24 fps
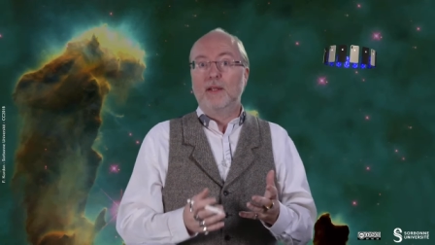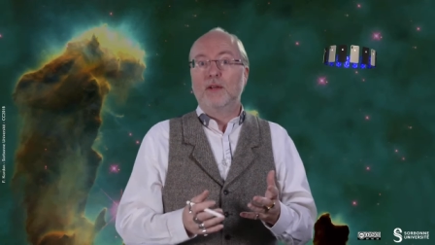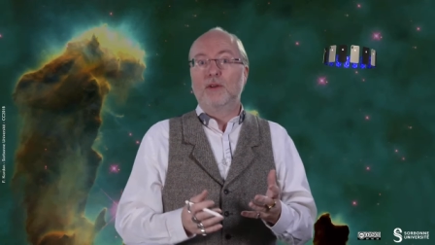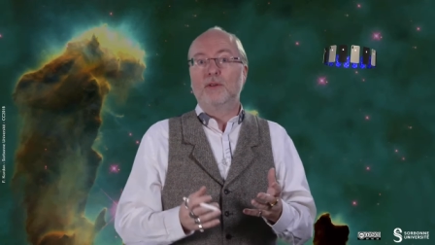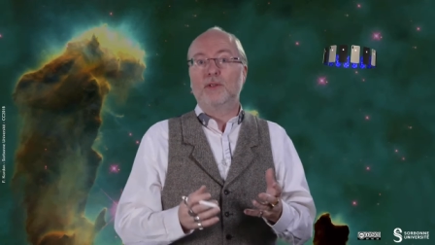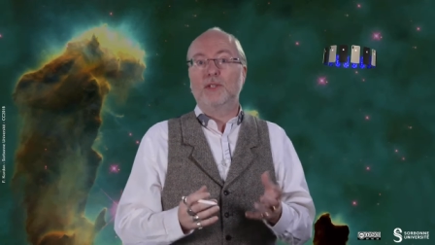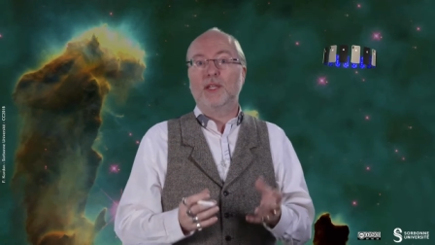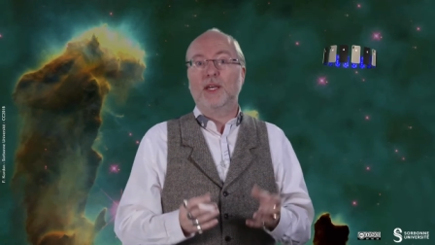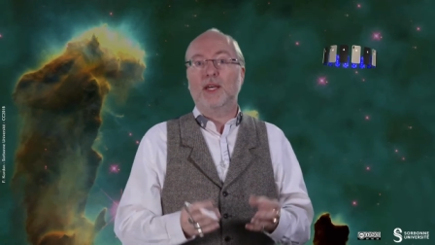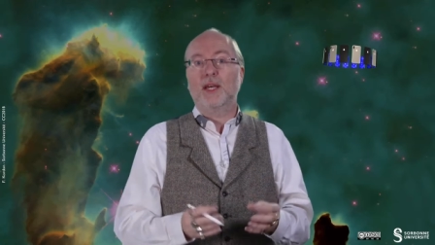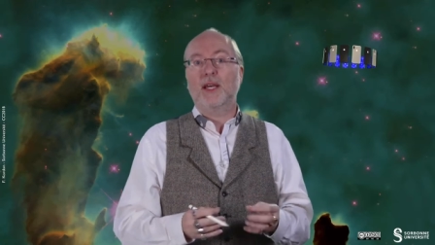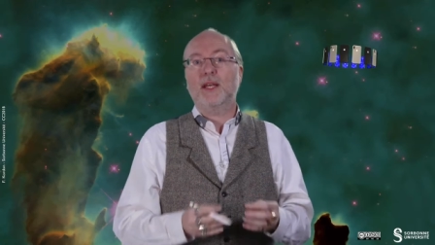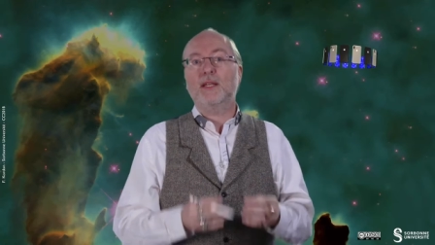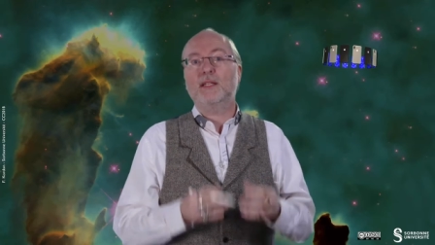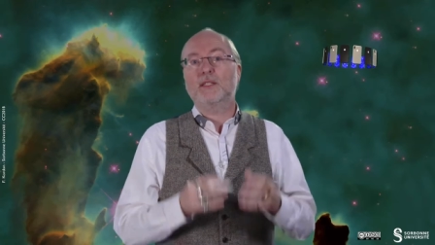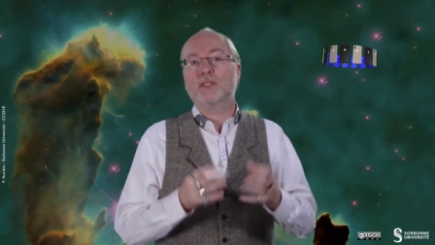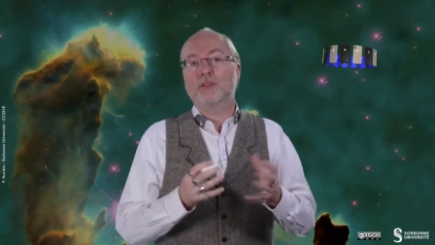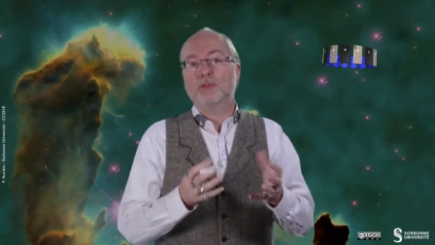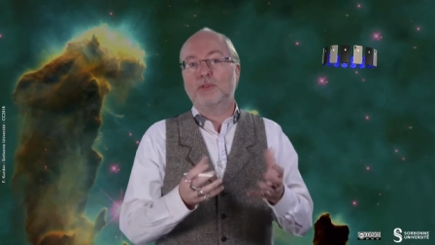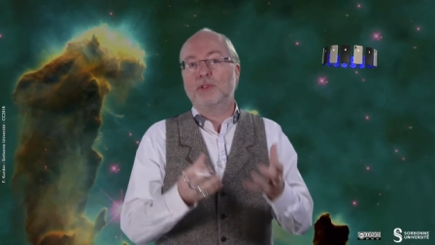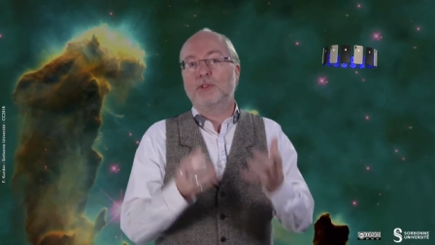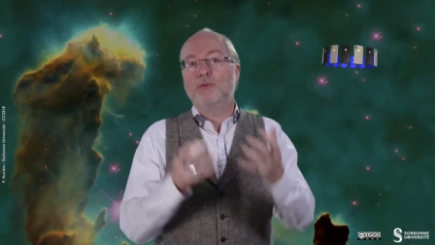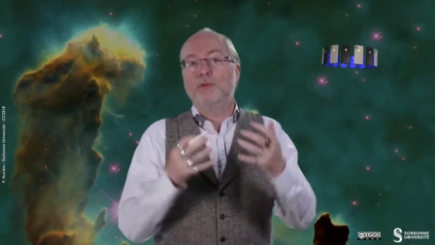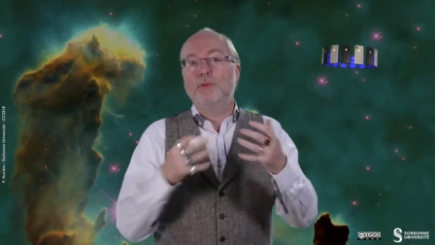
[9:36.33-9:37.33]
okay,
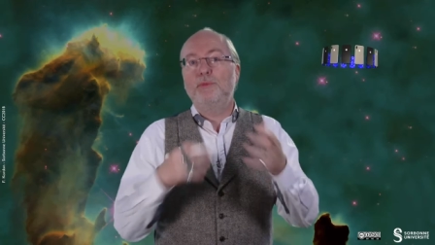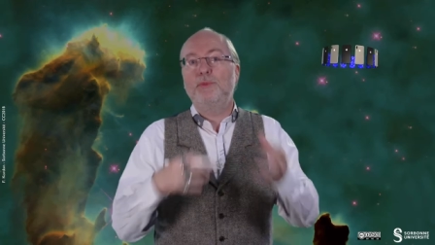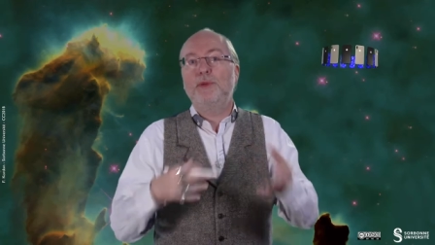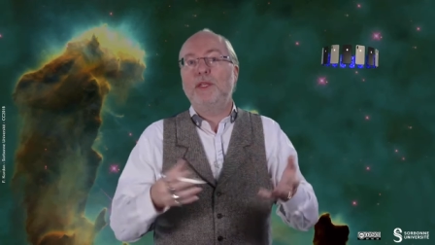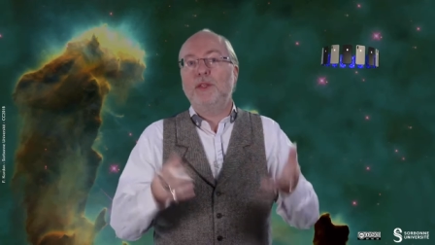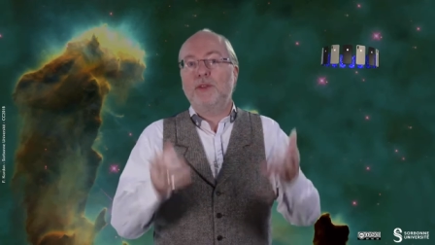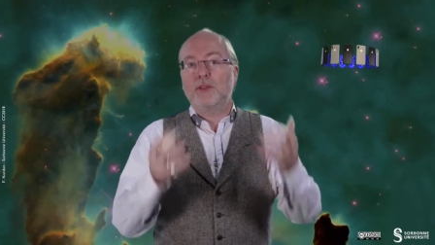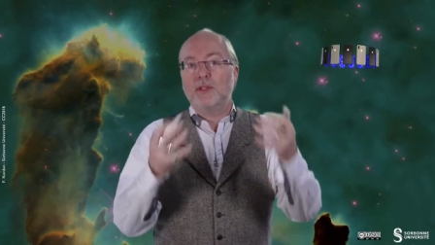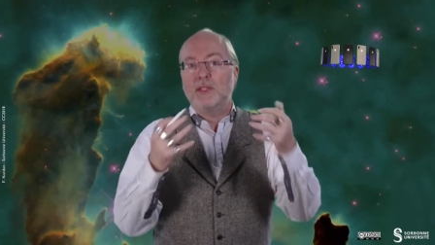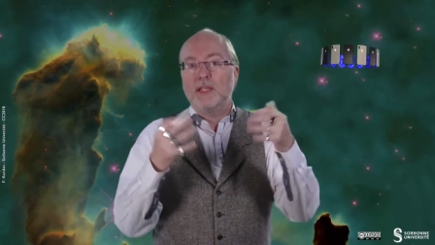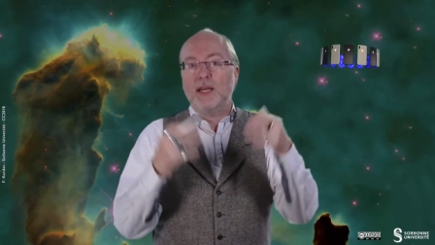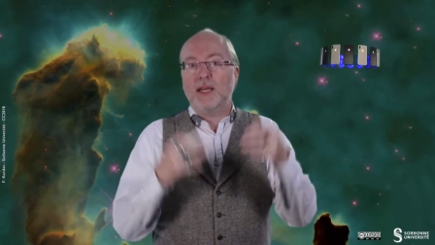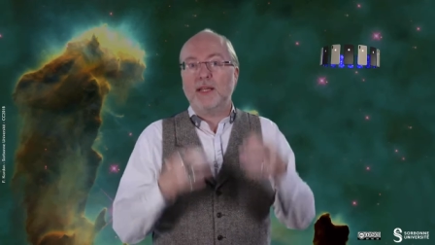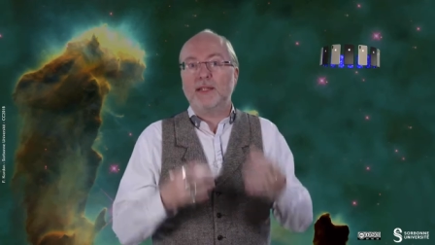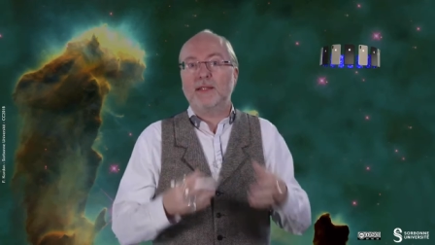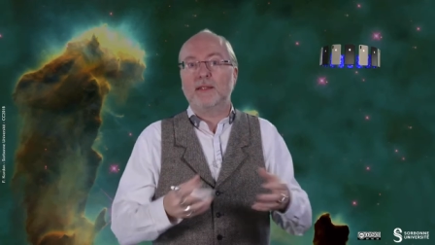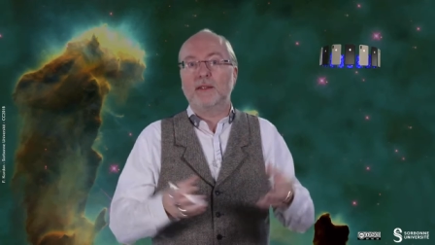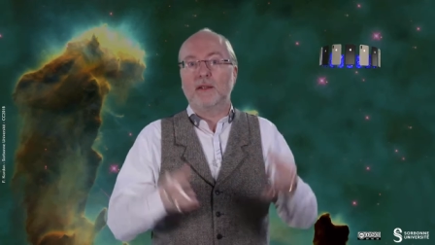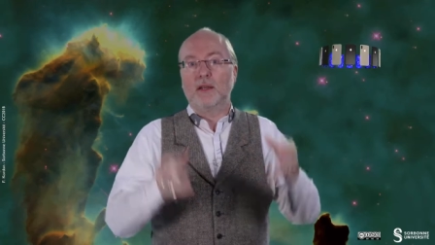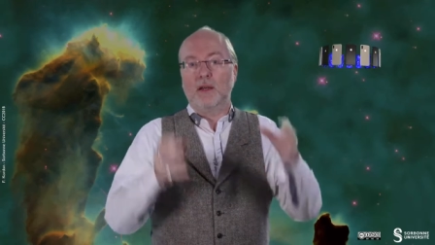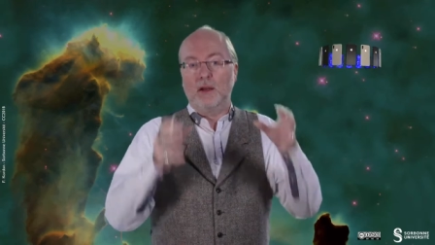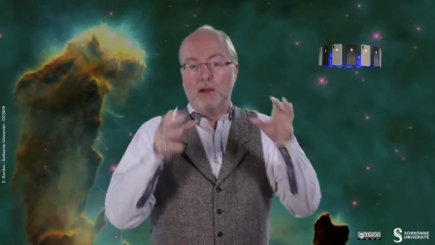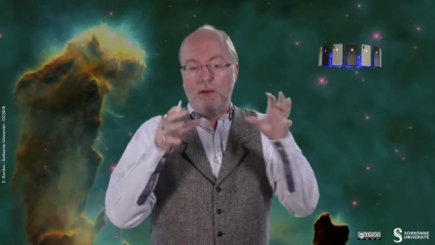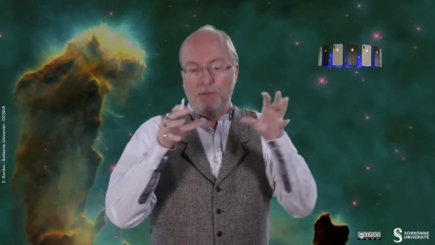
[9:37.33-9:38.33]
so it will be the date
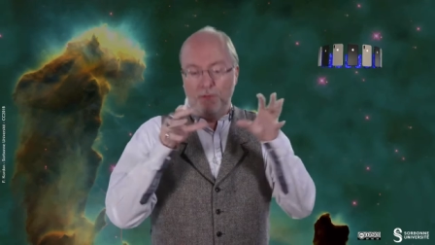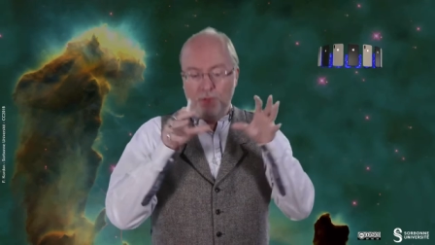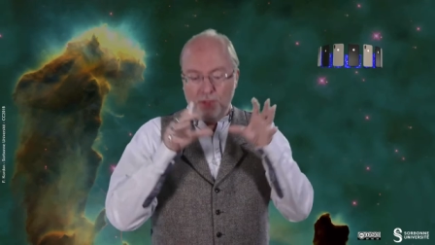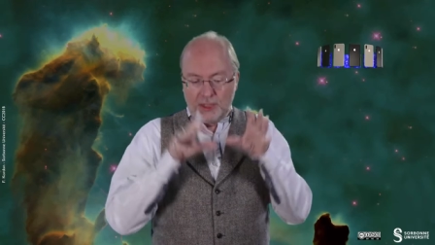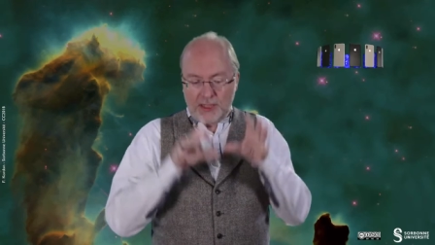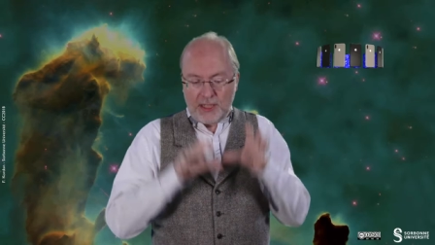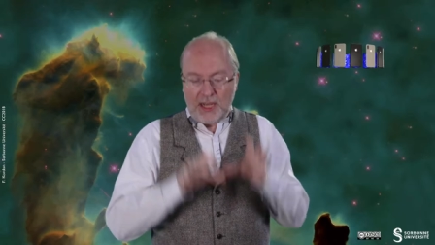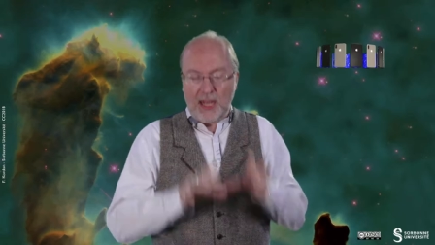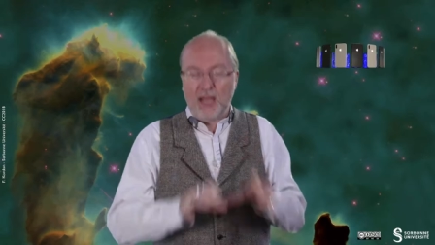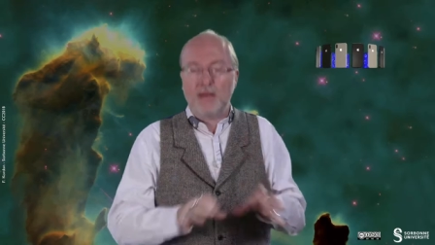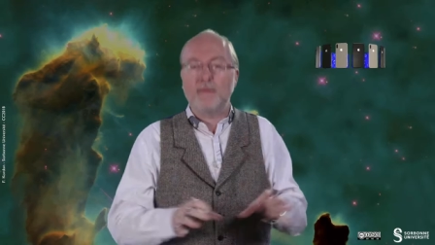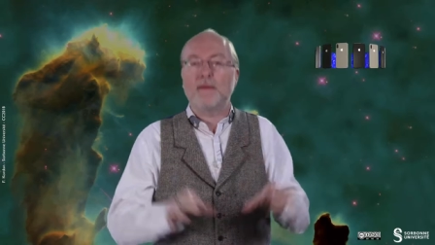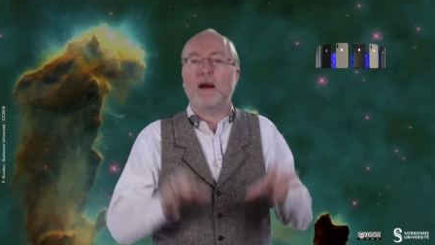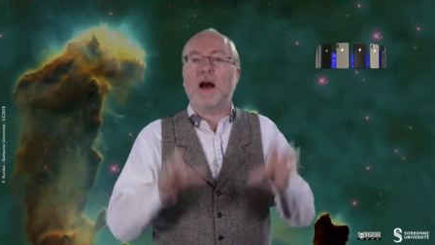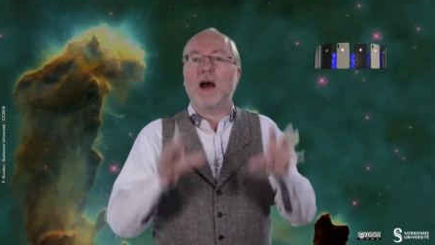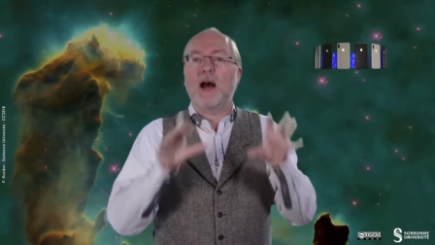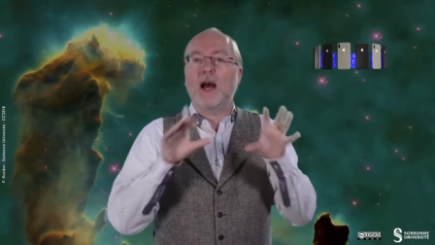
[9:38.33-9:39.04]
of the time